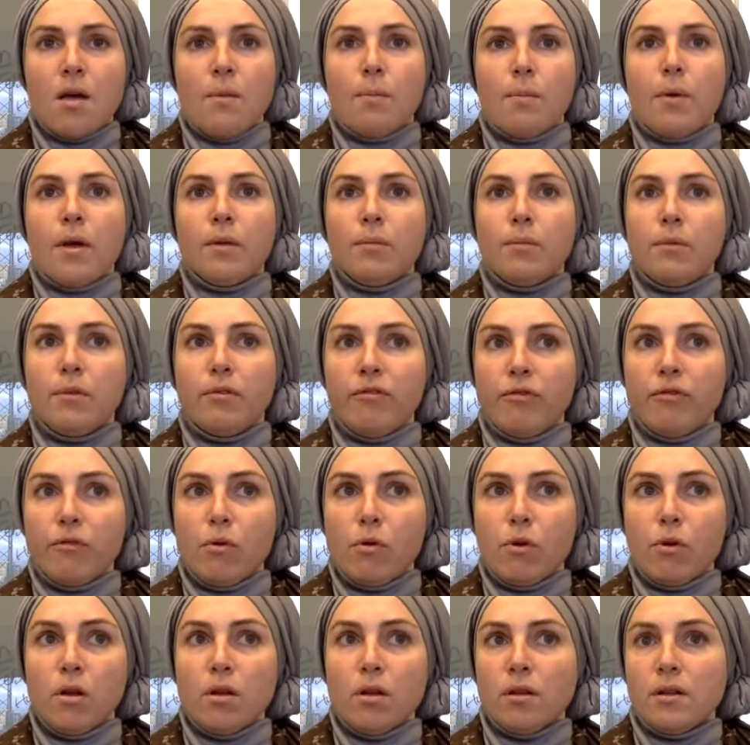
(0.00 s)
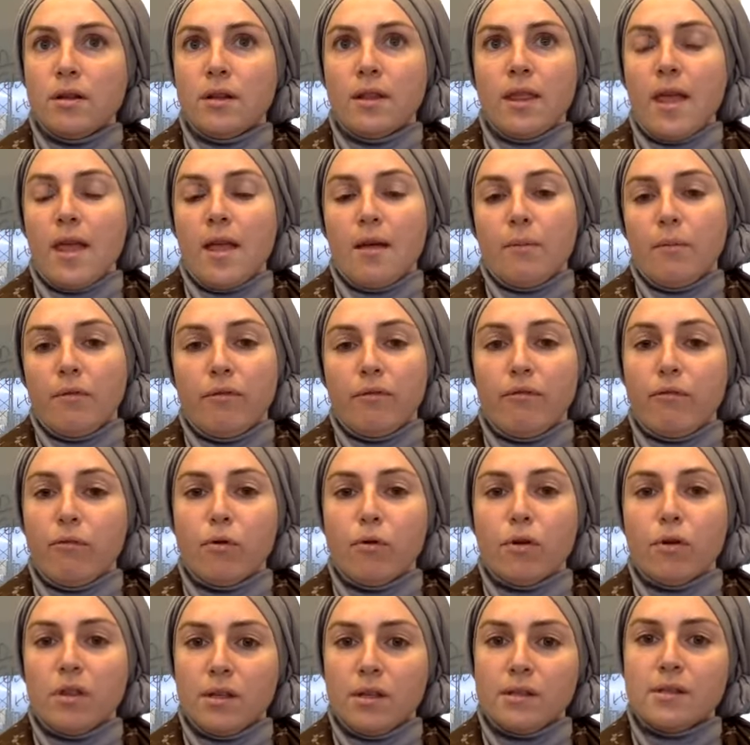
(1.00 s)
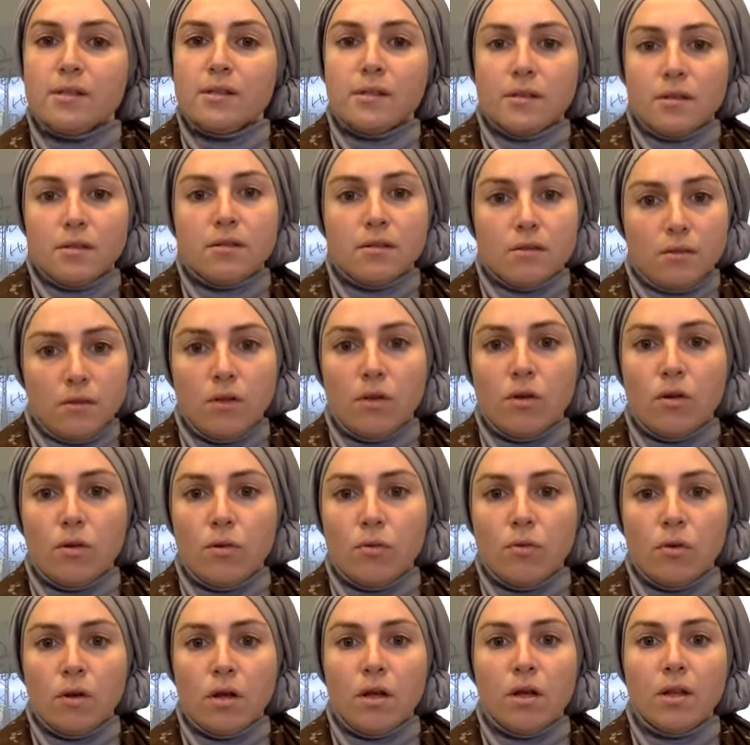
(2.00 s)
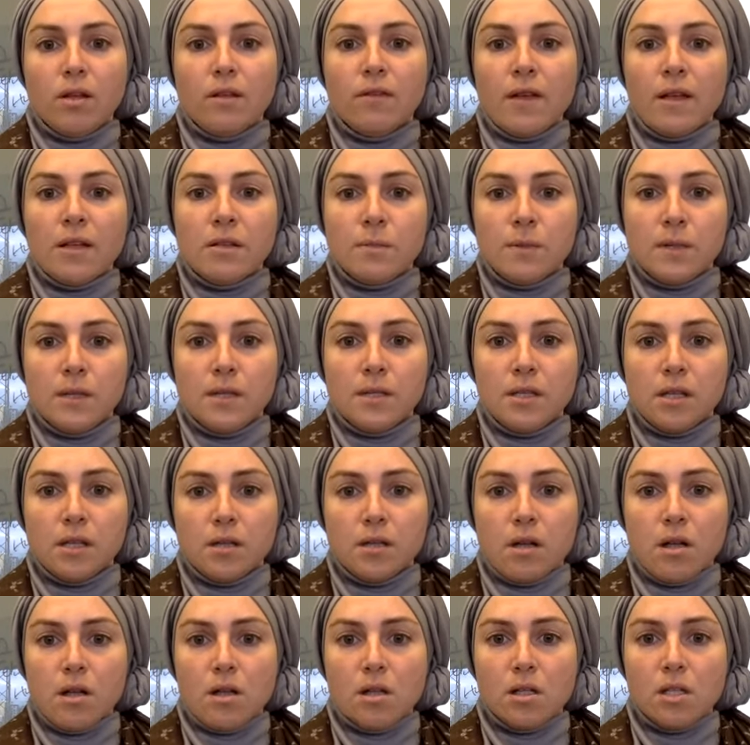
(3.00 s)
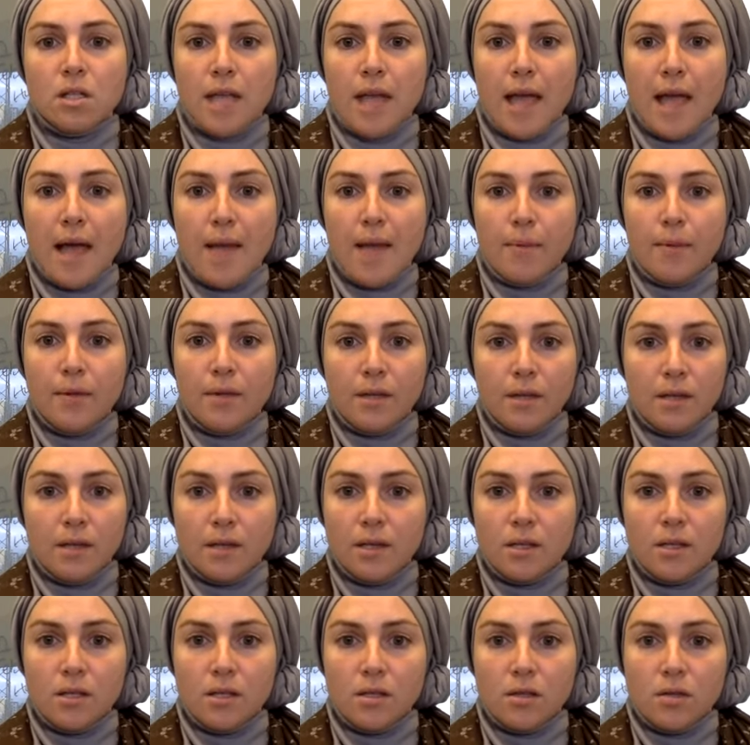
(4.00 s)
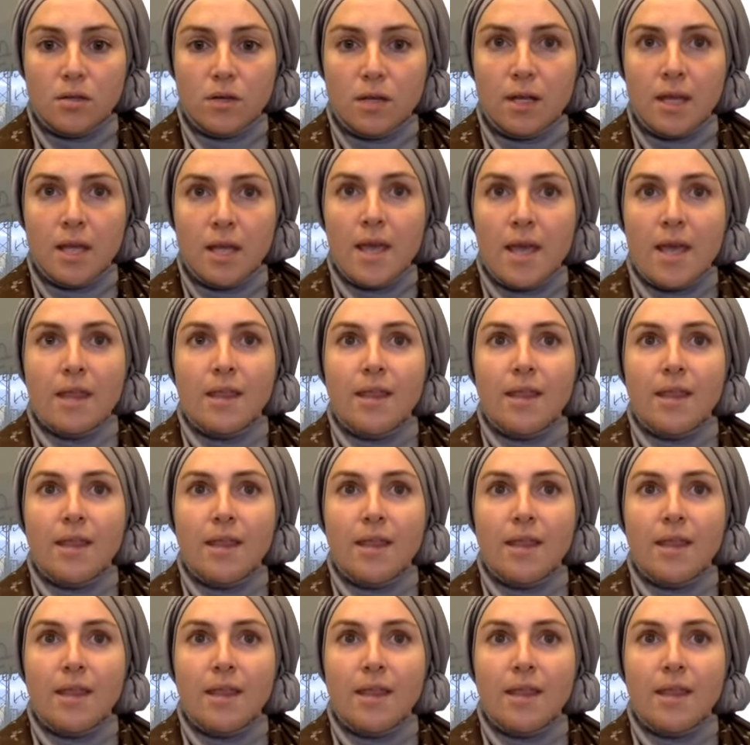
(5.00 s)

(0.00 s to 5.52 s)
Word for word: But before that, before this, you know, advancement in technology happened in history,